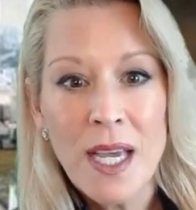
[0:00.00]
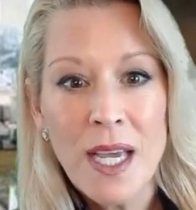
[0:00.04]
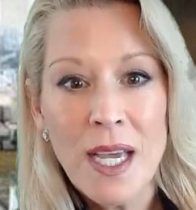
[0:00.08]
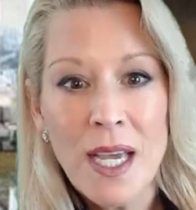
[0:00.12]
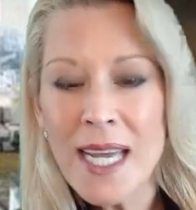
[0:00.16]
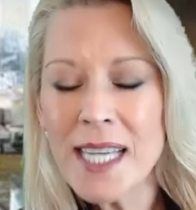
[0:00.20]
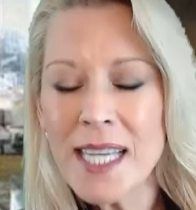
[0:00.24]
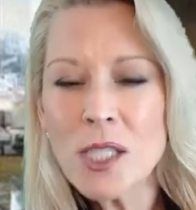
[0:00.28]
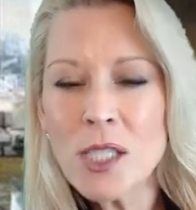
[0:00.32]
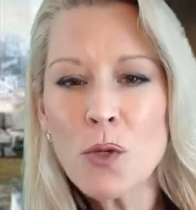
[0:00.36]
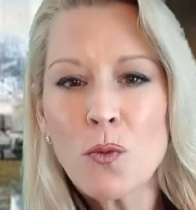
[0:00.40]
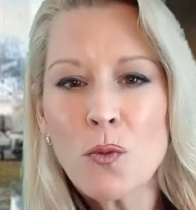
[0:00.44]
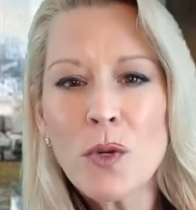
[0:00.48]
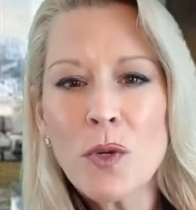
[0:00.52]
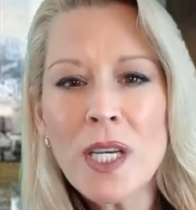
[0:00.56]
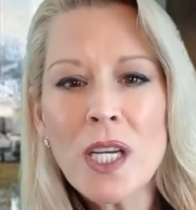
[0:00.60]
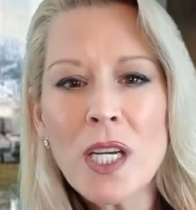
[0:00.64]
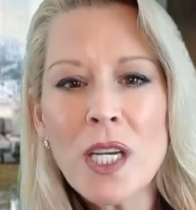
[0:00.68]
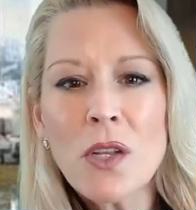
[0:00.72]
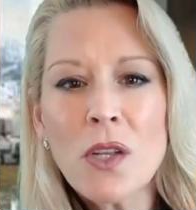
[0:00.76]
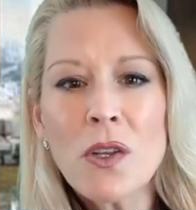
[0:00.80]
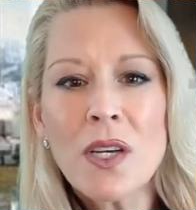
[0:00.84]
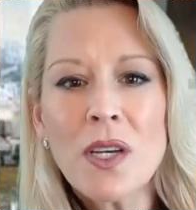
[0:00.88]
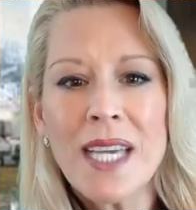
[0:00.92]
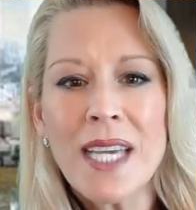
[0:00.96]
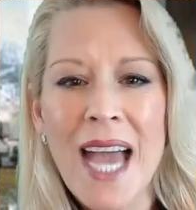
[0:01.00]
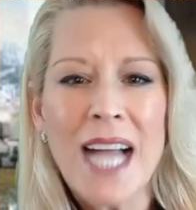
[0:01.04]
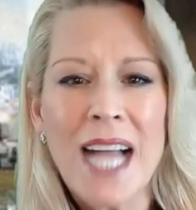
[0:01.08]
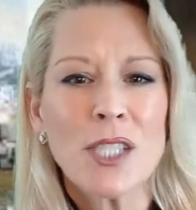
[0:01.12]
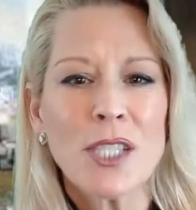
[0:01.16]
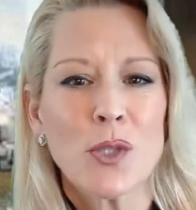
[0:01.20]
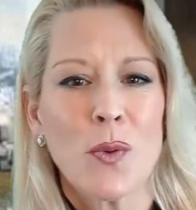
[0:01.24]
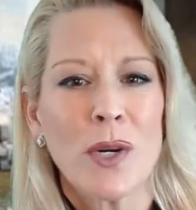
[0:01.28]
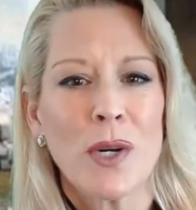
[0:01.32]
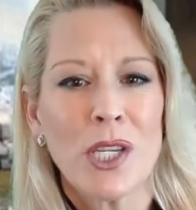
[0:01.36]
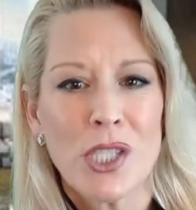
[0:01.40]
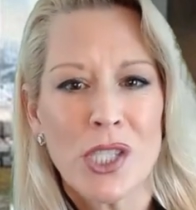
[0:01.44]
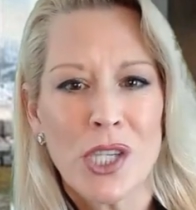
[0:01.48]
It's a real
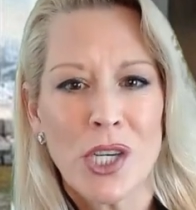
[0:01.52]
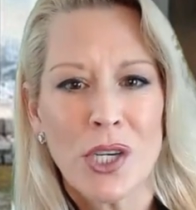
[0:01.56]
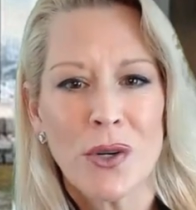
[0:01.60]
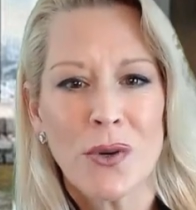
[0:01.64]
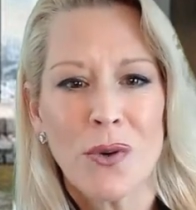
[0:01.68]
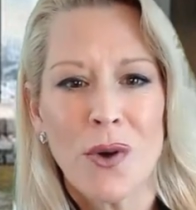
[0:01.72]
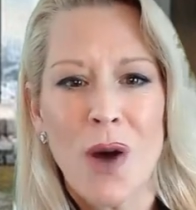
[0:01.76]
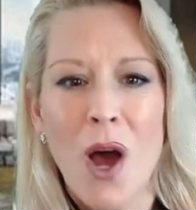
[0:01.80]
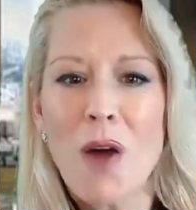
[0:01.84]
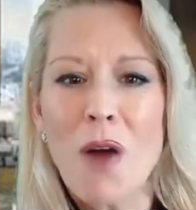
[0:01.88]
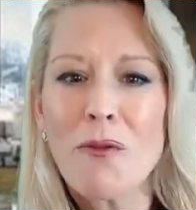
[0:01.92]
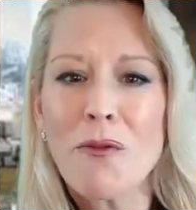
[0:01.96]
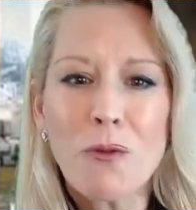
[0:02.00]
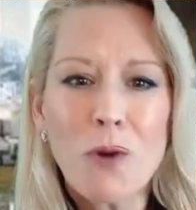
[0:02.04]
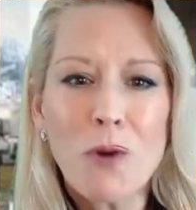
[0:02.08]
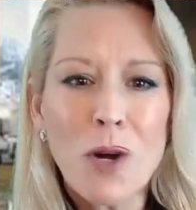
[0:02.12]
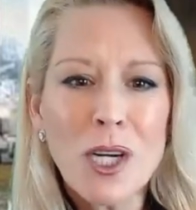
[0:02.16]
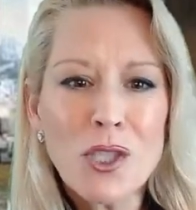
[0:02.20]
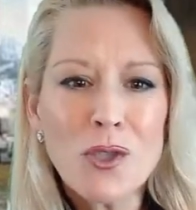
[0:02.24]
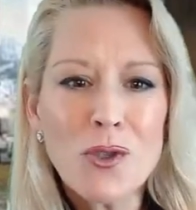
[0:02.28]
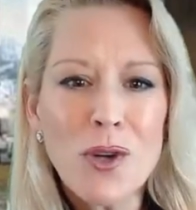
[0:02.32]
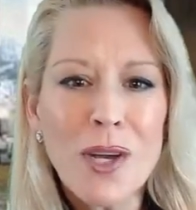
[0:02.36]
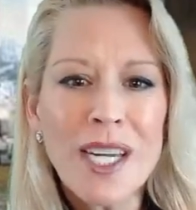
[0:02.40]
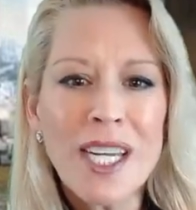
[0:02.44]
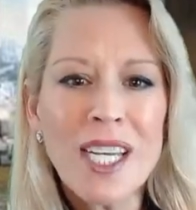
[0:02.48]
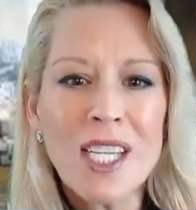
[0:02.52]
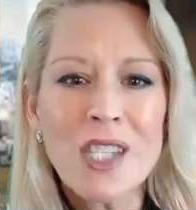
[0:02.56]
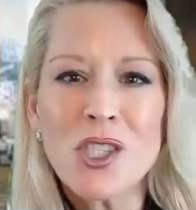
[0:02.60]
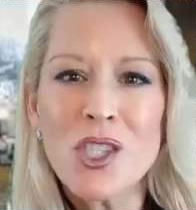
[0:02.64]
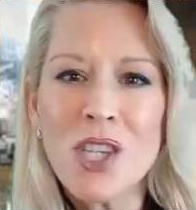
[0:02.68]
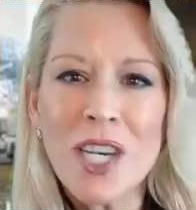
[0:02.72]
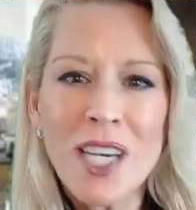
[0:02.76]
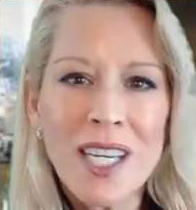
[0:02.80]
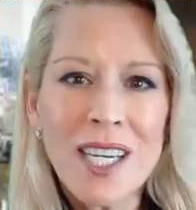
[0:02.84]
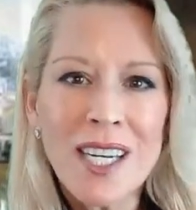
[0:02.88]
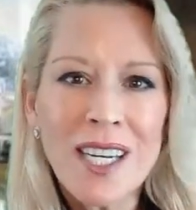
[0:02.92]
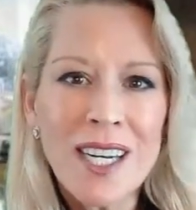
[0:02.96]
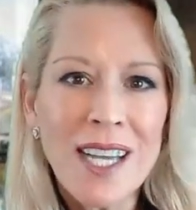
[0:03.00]
catch-22, a frustrating
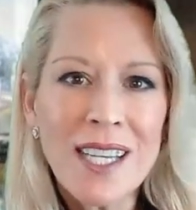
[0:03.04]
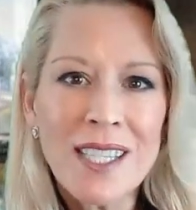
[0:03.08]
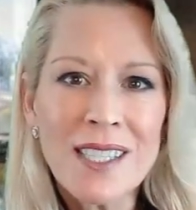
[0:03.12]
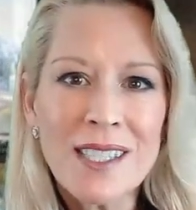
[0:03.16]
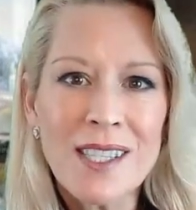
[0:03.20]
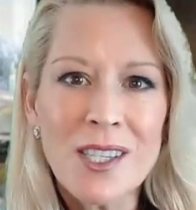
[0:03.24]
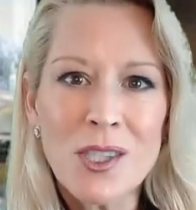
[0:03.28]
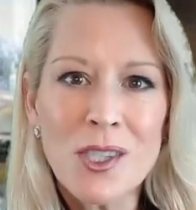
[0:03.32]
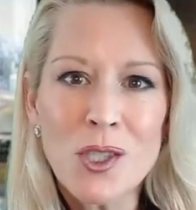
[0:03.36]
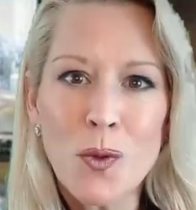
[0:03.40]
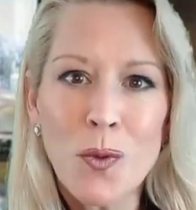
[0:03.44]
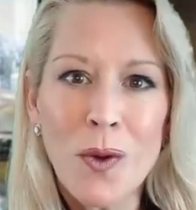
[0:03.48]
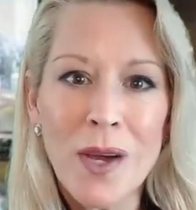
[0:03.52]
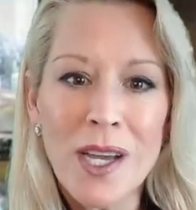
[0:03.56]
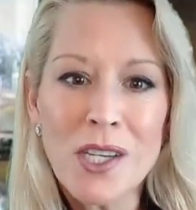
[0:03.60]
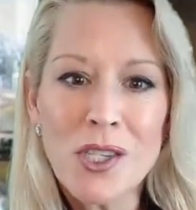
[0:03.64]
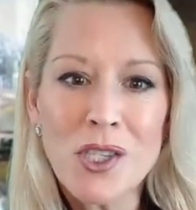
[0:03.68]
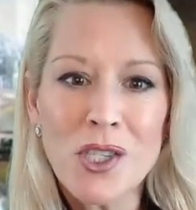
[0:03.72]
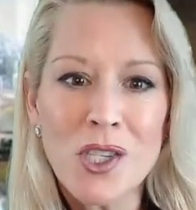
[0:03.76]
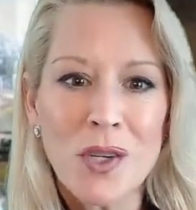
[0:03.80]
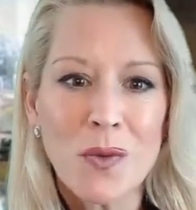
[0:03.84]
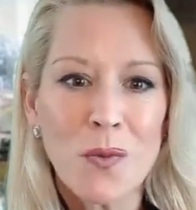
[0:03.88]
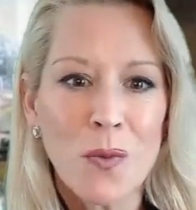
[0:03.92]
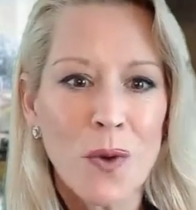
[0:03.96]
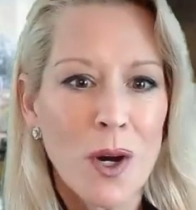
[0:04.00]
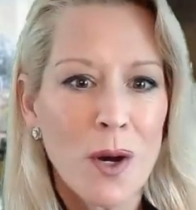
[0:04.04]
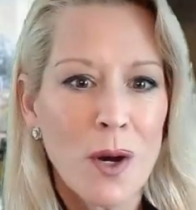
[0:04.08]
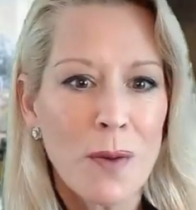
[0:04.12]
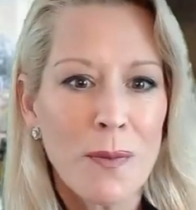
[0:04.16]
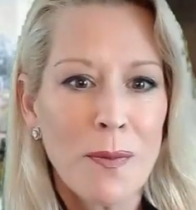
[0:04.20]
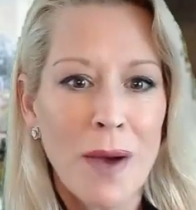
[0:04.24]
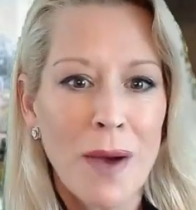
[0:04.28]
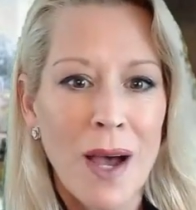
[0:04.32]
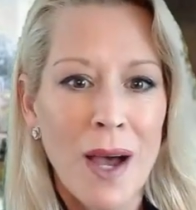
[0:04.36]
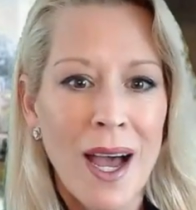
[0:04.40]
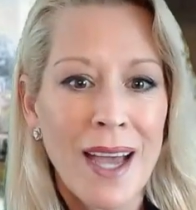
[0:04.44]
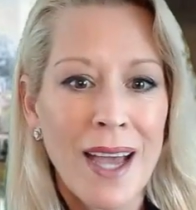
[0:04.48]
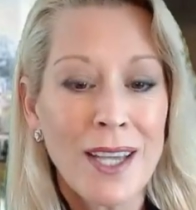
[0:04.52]
chicken and egg situation
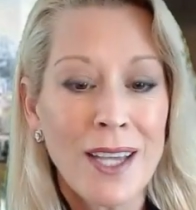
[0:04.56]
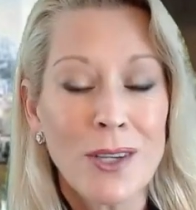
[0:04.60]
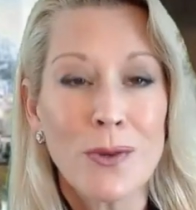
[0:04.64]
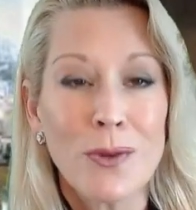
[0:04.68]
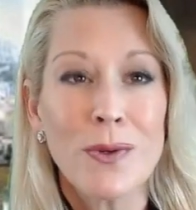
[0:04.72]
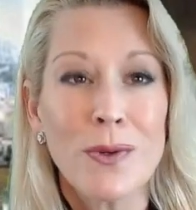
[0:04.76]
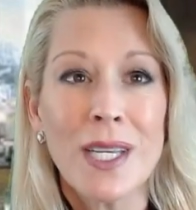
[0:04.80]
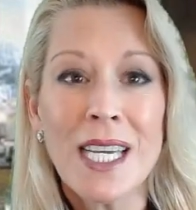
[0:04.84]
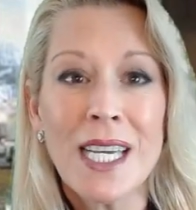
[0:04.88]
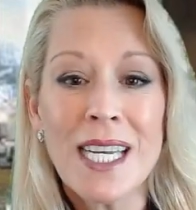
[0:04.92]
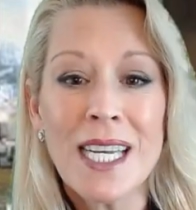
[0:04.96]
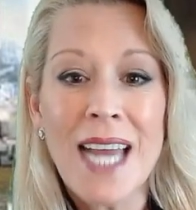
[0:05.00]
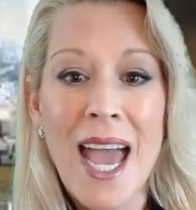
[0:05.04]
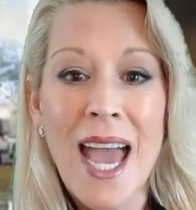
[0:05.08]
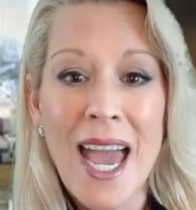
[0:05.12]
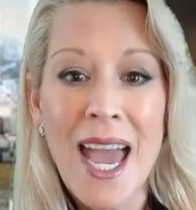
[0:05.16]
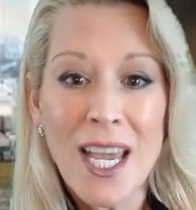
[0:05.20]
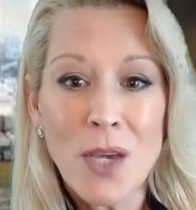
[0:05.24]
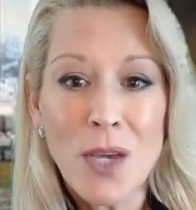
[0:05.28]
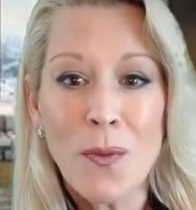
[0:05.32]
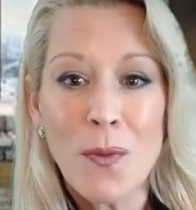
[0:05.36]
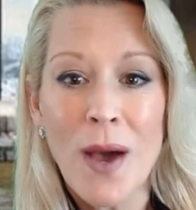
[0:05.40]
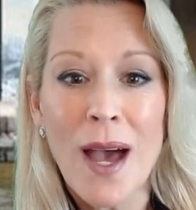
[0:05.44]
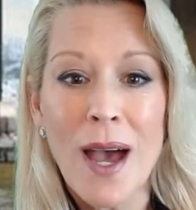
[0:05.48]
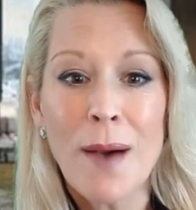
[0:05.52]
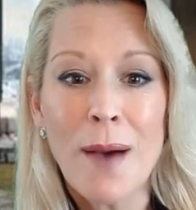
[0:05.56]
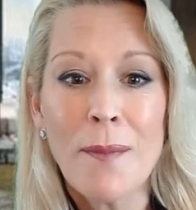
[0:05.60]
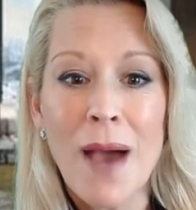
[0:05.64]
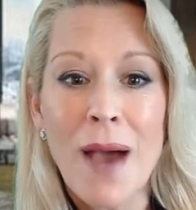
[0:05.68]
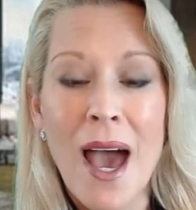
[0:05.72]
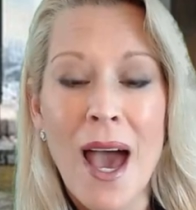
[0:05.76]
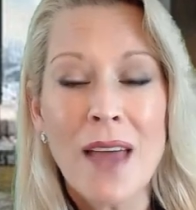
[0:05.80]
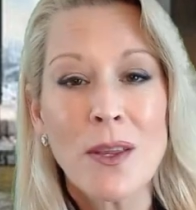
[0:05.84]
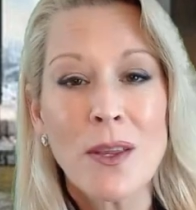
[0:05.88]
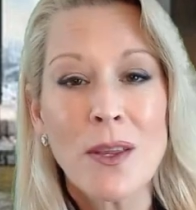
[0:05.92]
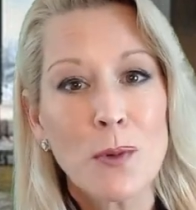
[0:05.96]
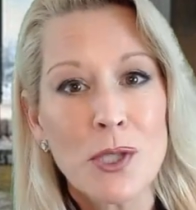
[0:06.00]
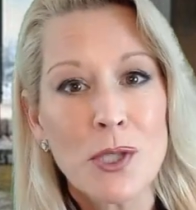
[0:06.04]
whereby you need AUM and
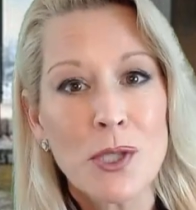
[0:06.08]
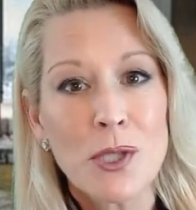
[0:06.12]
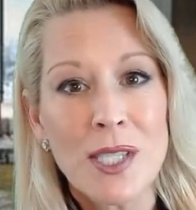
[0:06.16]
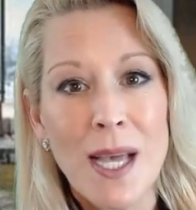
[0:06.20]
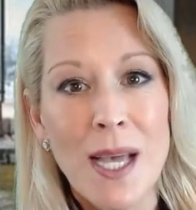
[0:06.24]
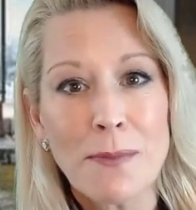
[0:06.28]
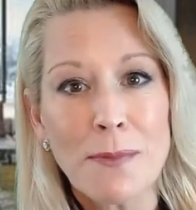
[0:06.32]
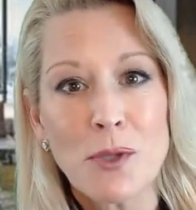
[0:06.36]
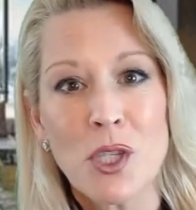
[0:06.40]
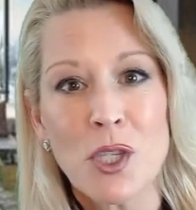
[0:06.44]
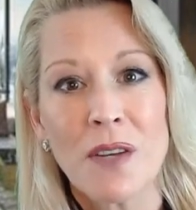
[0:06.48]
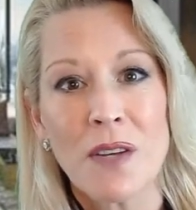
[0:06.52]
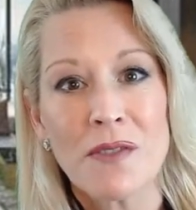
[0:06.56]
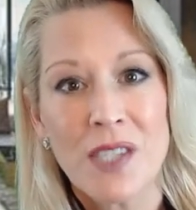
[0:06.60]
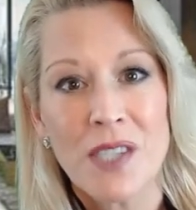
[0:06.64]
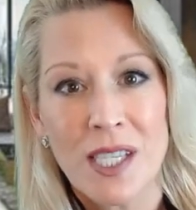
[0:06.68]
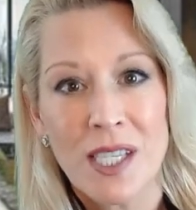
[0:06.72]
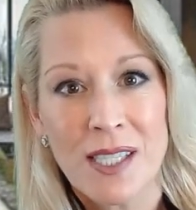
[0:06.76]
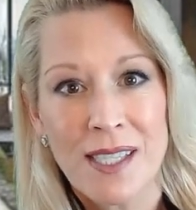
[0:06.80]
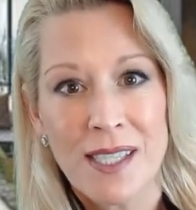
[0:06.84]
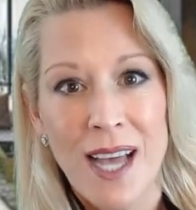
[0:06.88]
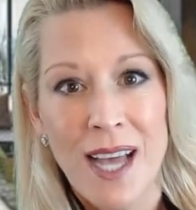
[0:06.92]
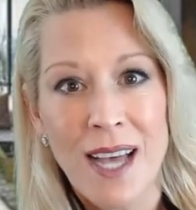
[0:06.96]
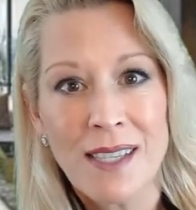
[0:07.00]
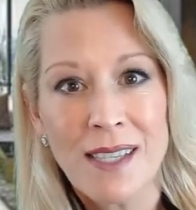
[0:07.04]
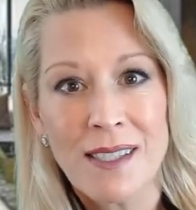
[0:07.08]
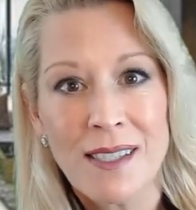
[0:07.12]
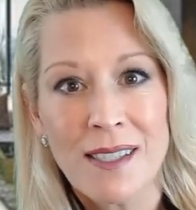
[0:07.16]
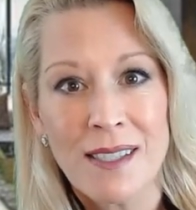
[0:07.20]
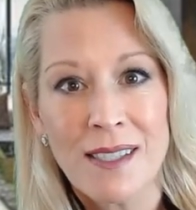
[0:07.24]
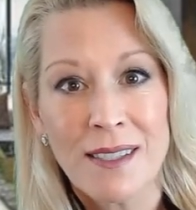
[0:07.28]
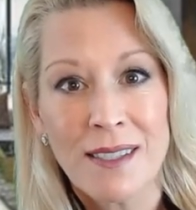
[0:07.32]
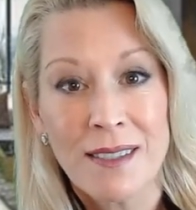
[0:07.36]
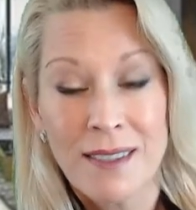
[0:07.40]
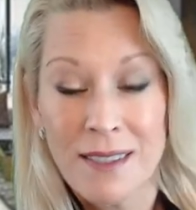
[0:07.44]
the perception of success